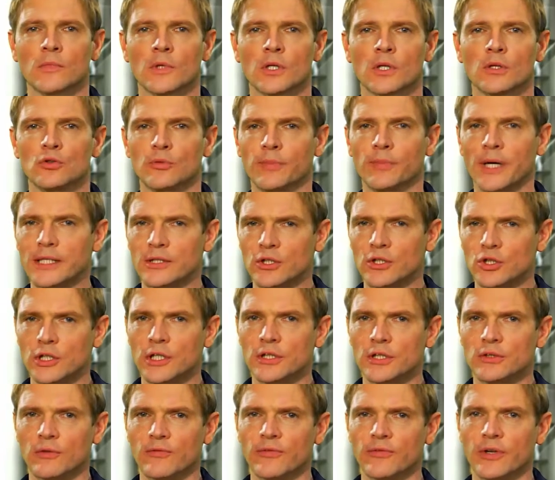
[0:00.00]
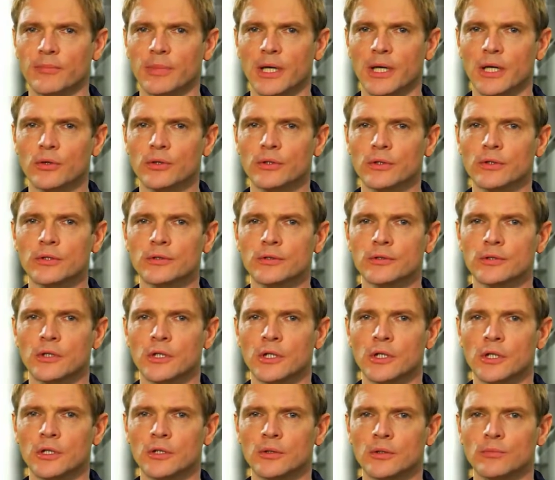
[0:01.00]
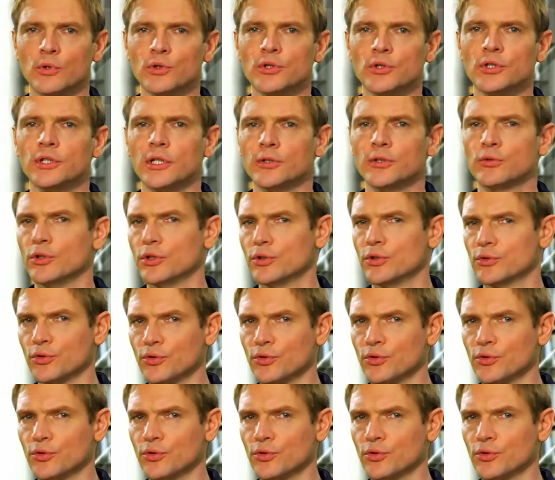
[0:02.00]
Once the locking device is installed, I